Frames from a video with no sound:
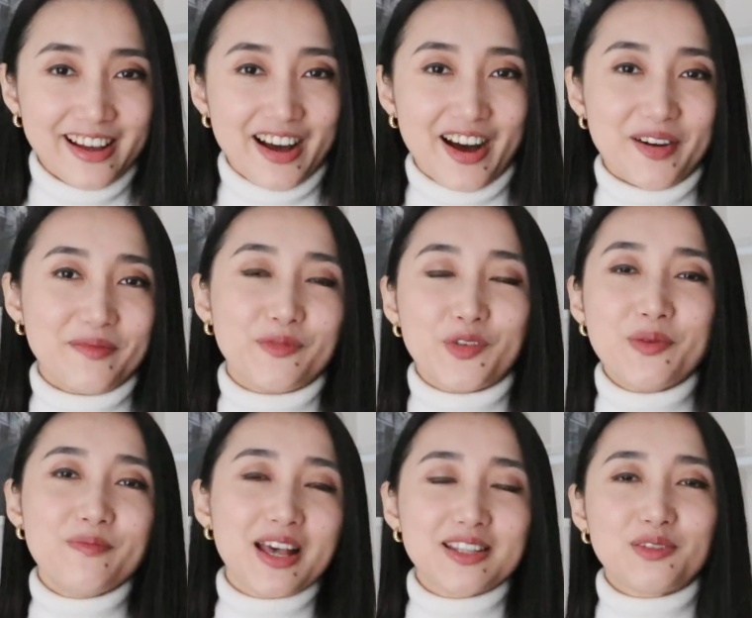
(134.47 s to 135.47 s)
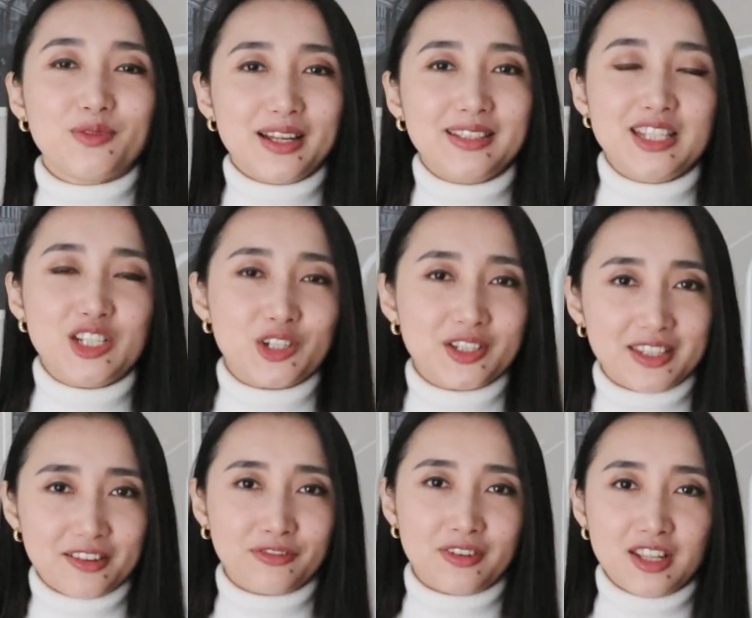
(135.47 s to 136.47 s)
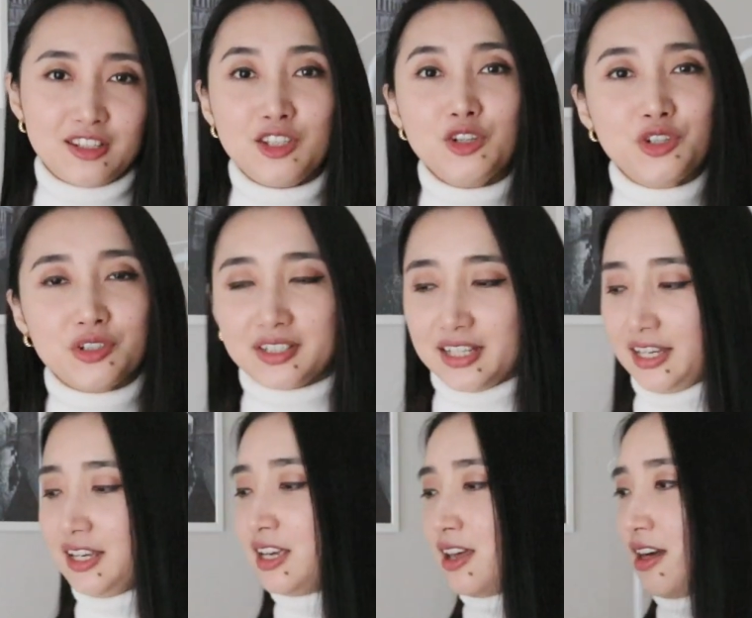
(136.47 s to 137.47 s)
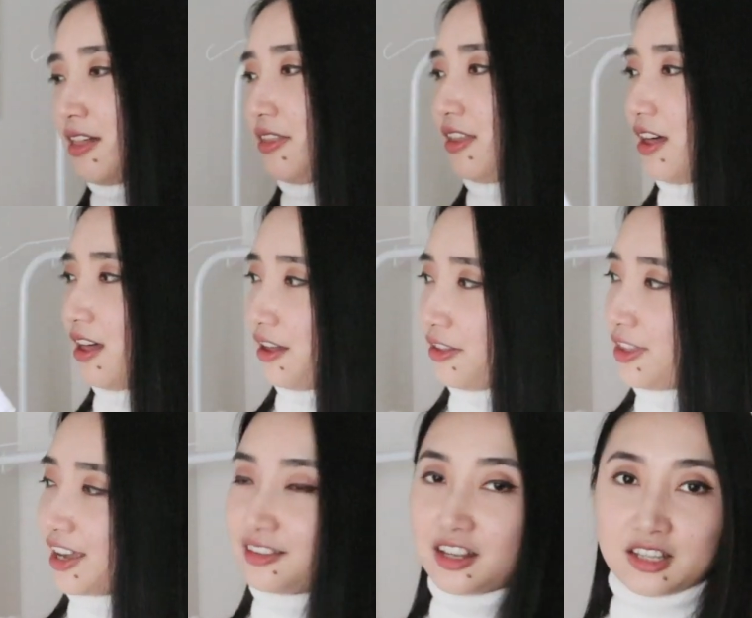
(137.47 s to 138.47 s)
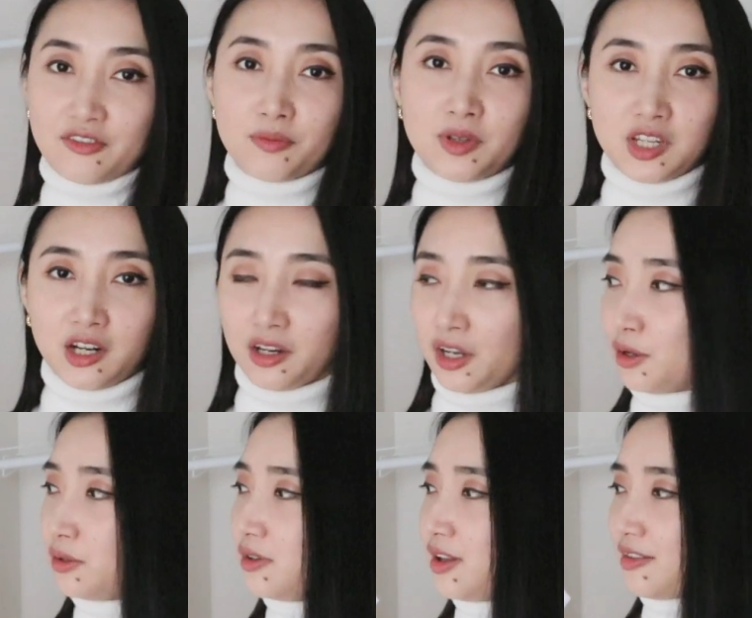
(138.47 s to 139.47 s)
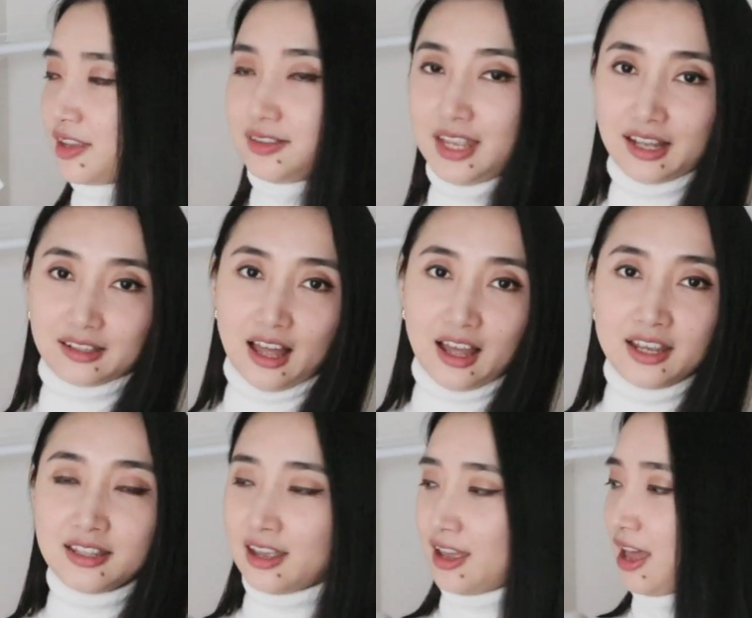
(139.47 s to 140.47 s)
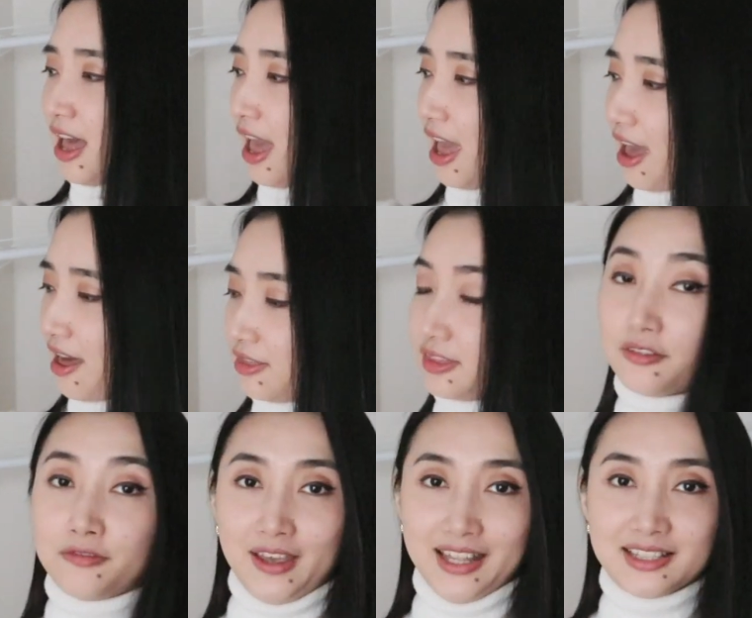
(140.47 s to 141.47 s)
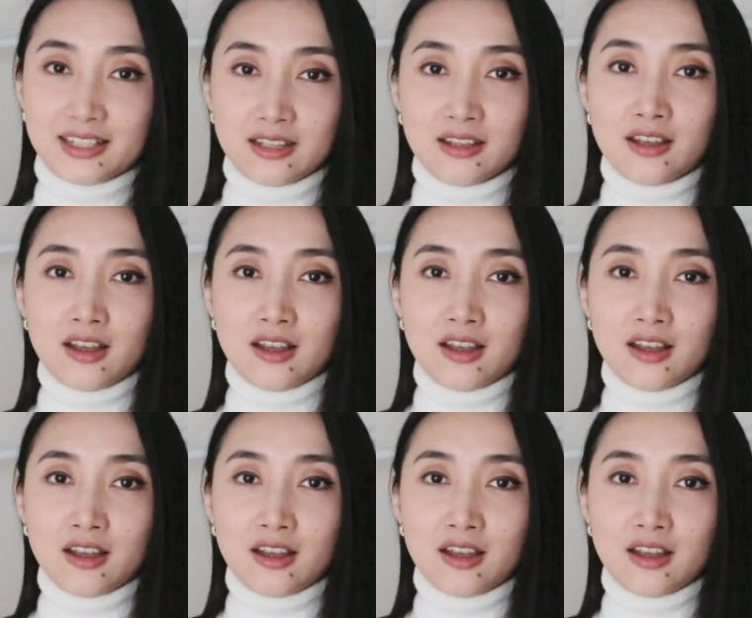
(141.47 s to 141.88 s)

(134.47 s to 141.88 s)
What makes a white t-shirt different is usually the thickness of the material, the neckline, and the fit.